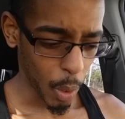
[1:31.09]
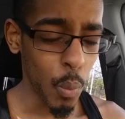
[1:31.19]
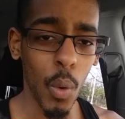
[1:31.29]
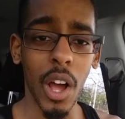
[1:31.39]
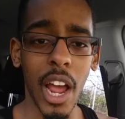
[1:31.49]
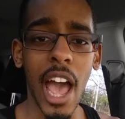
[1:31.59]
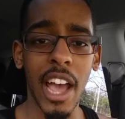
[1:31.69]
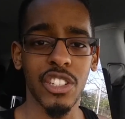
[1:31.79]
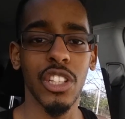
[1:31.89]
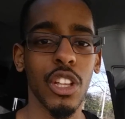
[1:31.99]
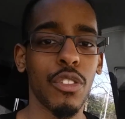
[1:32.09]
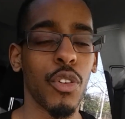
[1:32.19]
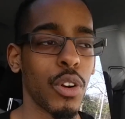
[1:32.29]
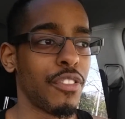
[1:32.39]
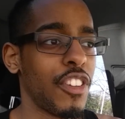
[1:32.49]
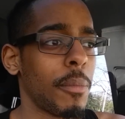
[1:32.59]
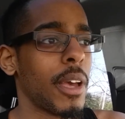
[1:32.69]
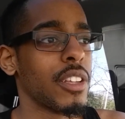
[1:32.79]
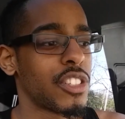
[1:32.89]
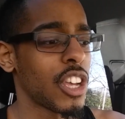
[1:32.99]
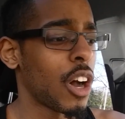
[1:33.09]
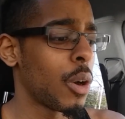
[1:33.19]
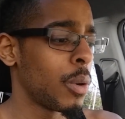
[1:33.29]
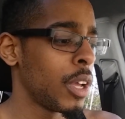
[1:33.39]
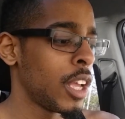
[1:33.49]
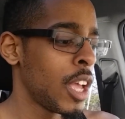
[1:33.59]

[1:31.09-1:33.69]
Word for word: what i actually look for in a female so